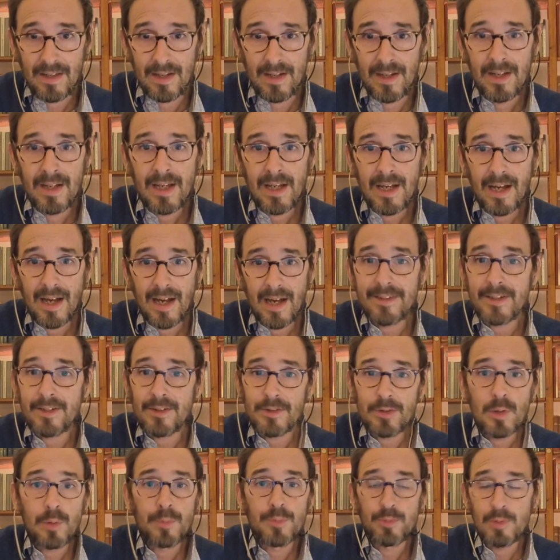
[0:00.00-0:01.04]
Yeah,
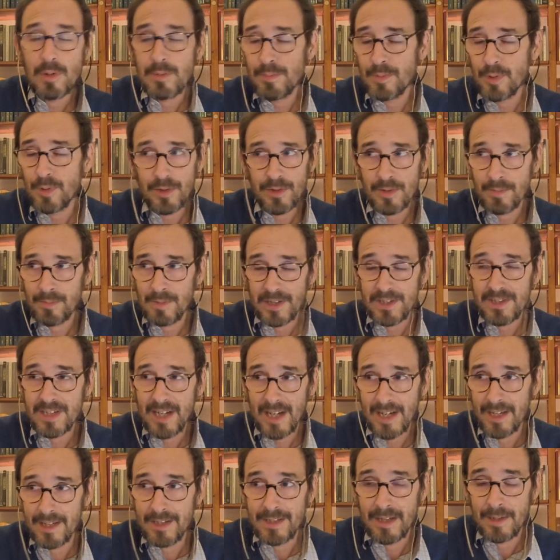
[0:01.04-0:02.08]
other groups report a much
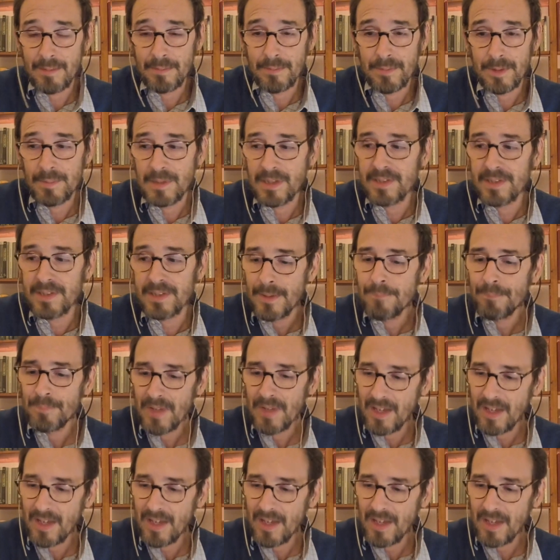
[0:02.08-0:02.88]
higher number, but